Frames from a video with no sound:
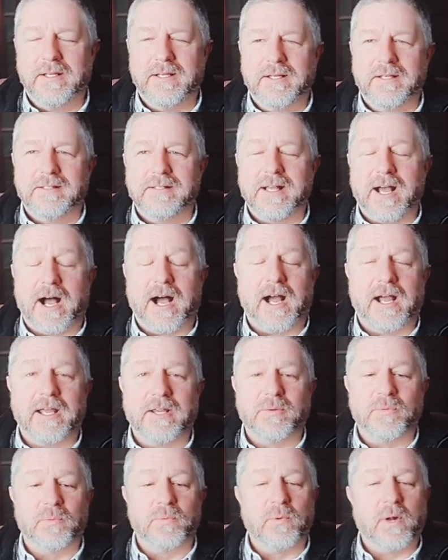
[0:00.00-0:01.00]
Okay. I
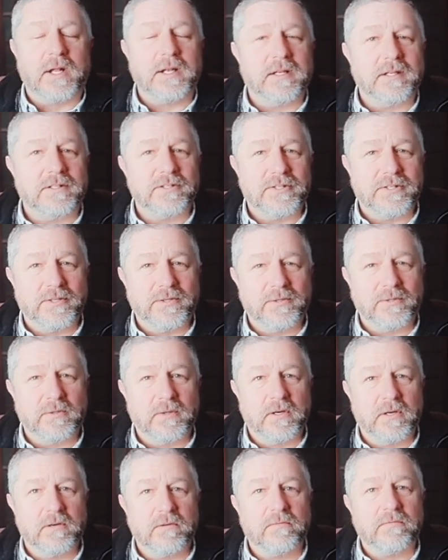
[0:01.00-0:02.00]
run
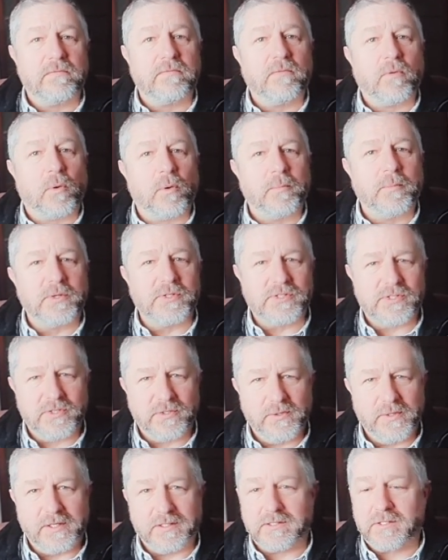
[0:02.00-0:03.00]
into former
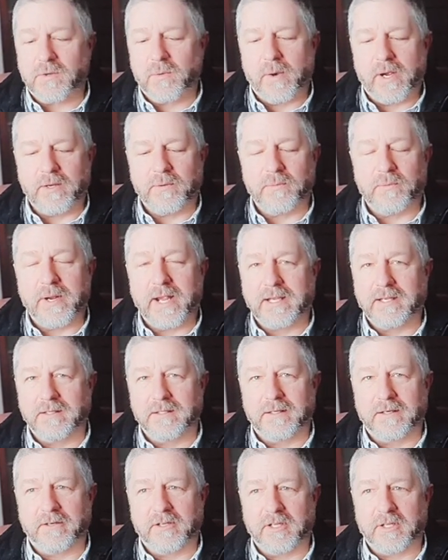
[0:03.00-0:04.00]
students
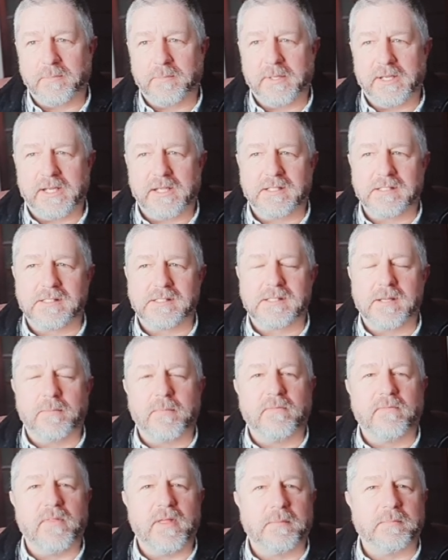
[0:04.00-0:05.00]
quite regularly
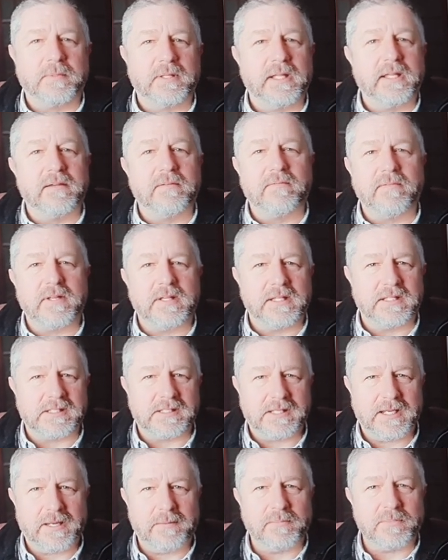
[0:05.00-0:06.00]
because some of them
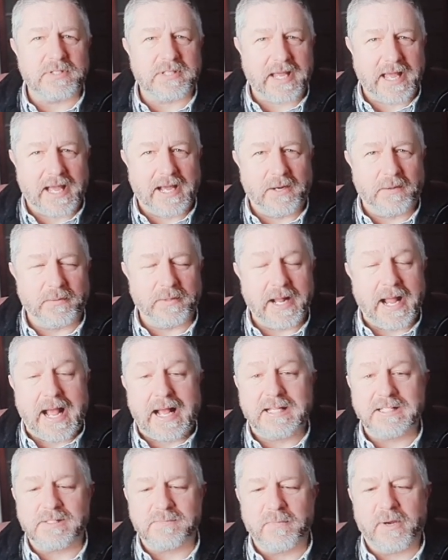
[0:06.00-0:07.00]
live in the same
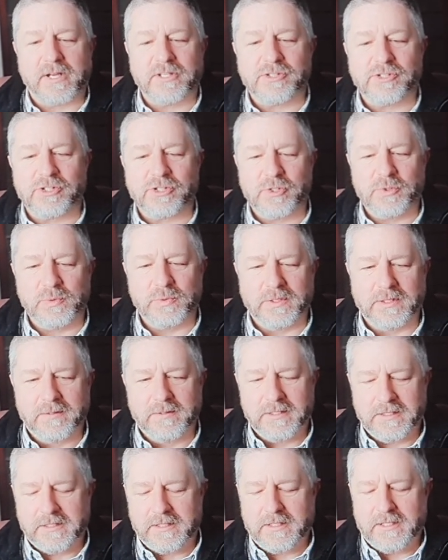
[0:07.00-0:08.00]
town as my
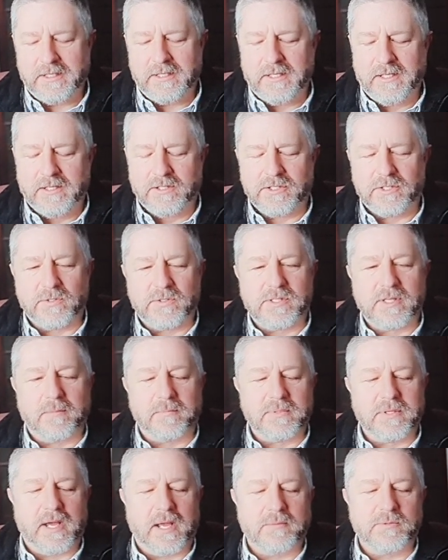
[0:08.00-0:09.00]
school. So
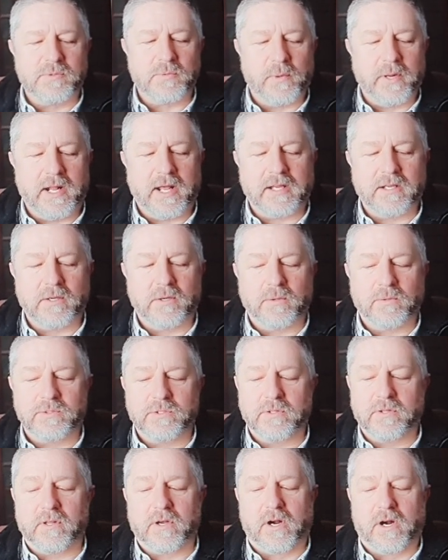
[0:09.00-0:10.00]
sometimes when
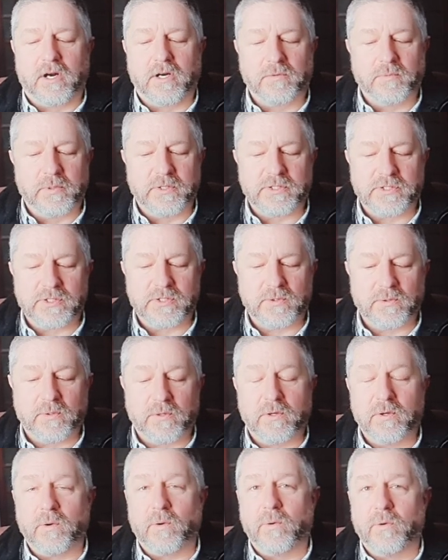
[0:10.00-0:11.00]
I go to the
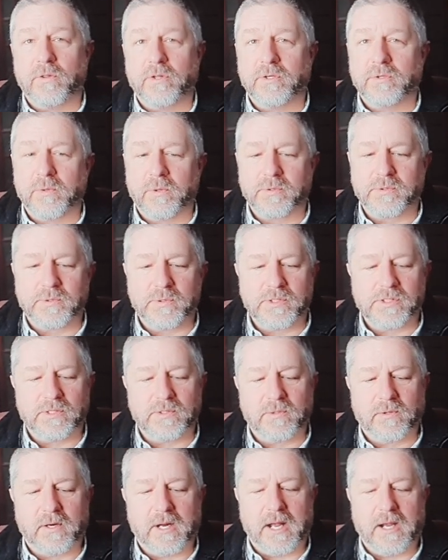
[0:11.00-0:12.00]
hardware store or go
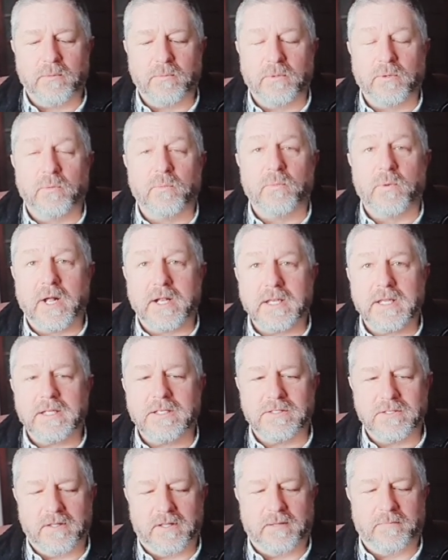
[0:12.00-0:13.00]
to the grocery store,
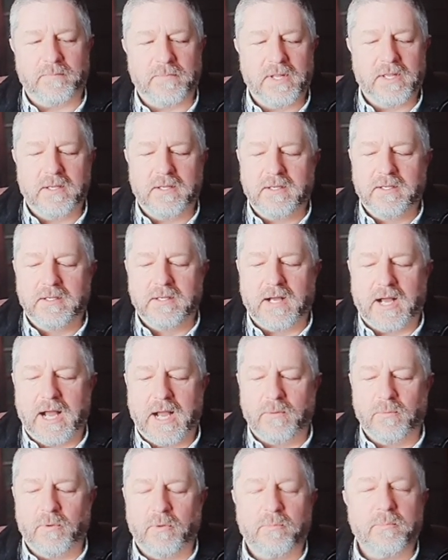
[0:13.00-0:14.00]
I will run into
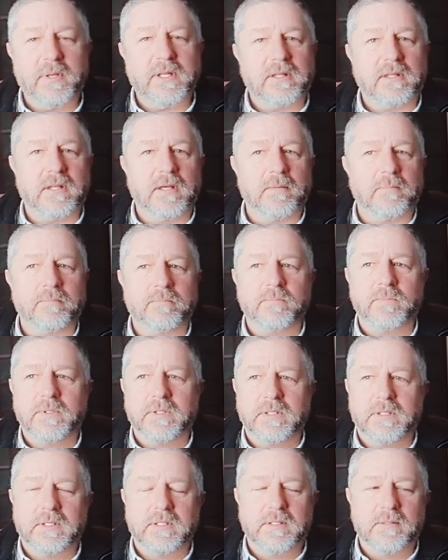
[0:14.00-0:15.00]
them. I will
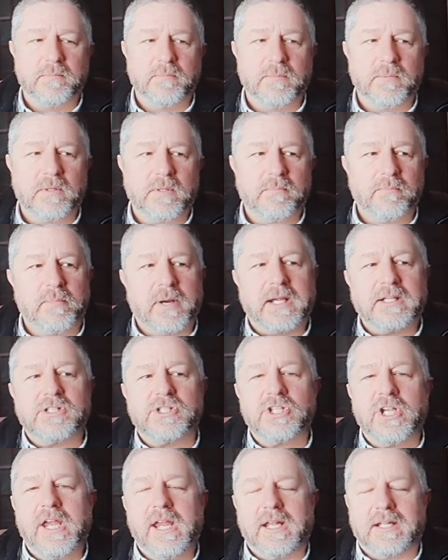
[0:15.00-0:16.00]
meet them by
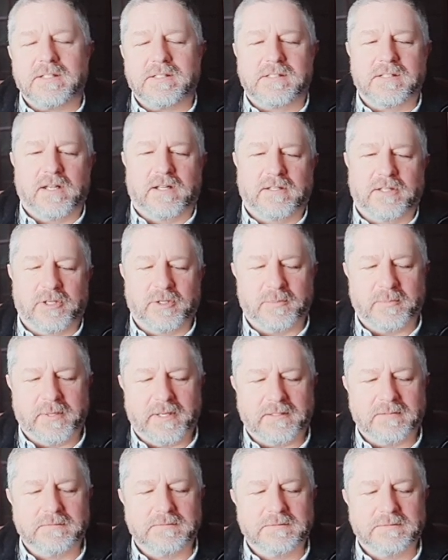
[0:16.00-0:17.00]
chance
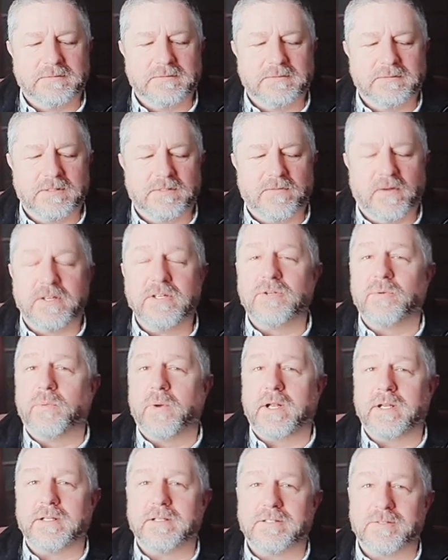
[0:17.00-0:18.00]
a little bit.
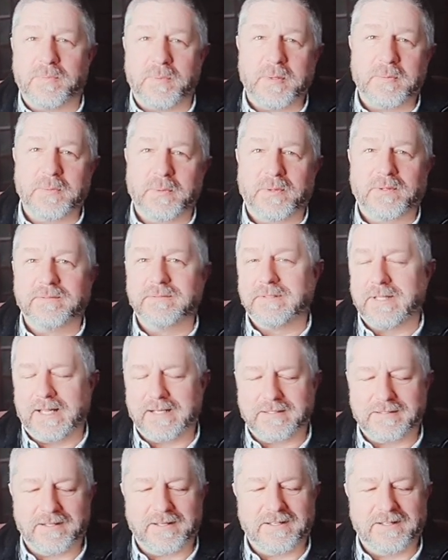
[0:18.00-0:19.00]
It's fun to run into
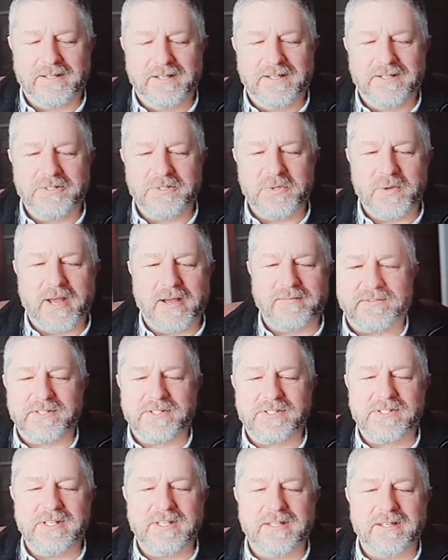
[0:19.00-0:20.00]
people
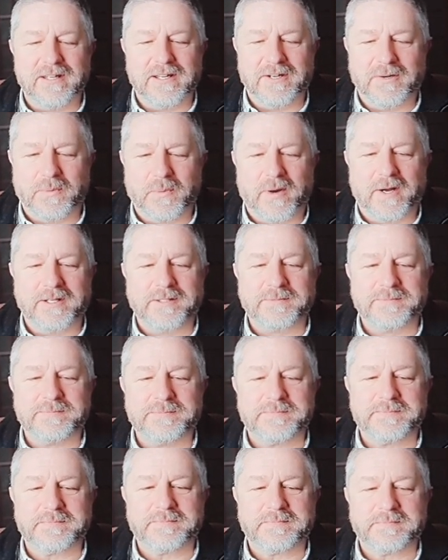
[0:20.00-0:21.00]
that you haven't seen
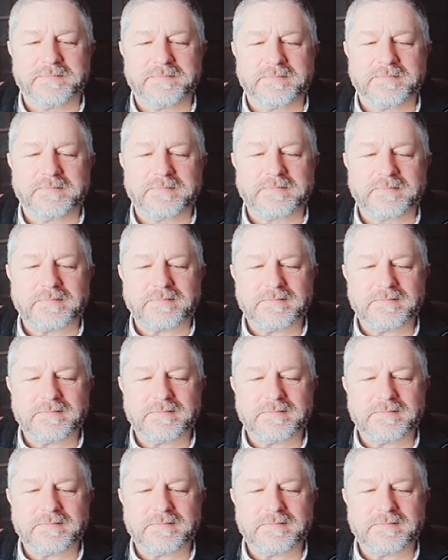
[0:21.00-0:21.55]
for a while.